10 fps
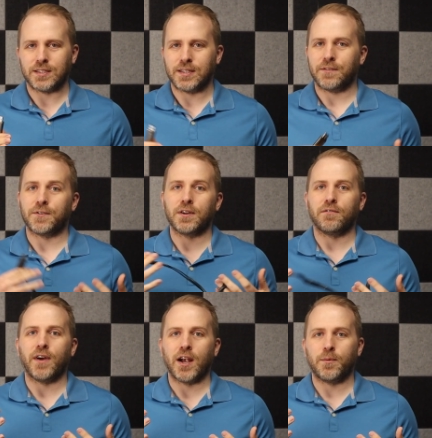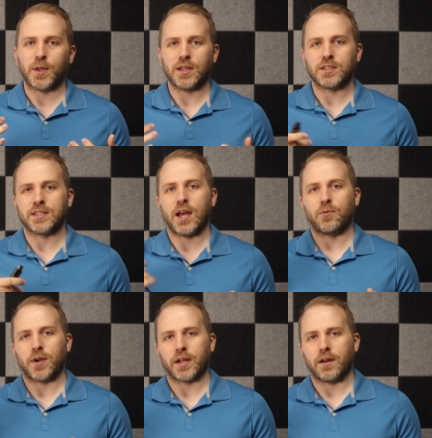different environment that's now
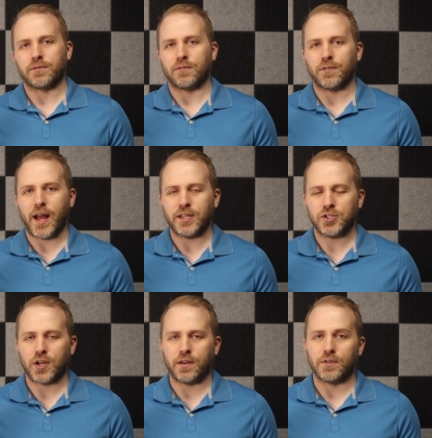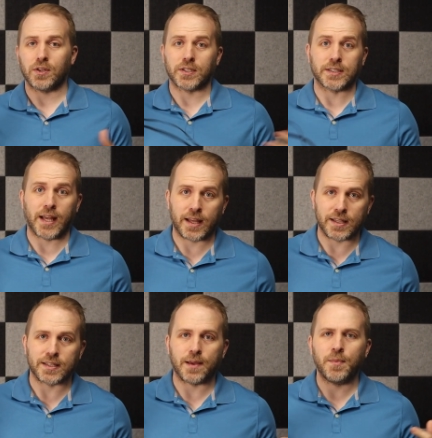running off the flash drive that looks exactly
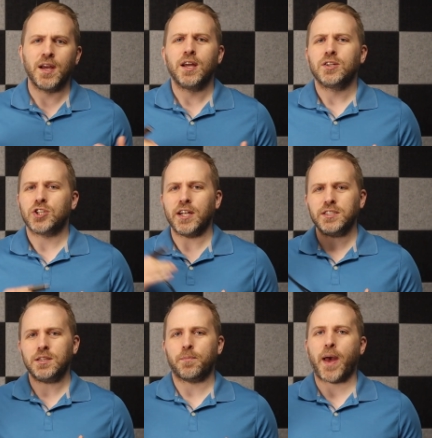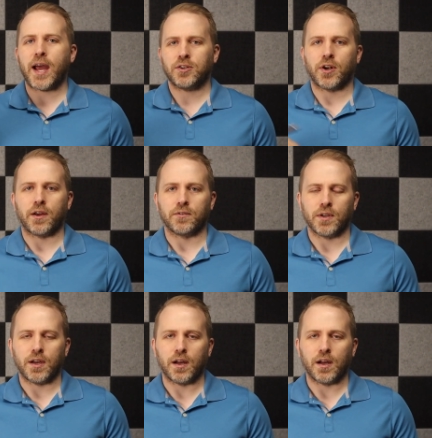the same, change the background.